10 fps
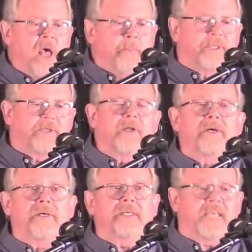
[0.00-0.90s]
But
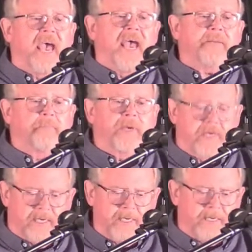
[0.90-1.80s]
look at
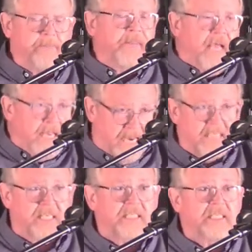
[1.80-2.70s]
me,
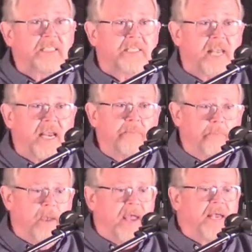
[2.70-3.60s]
yes, it's the
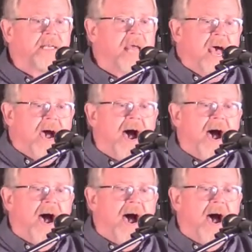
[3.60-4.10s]
same man.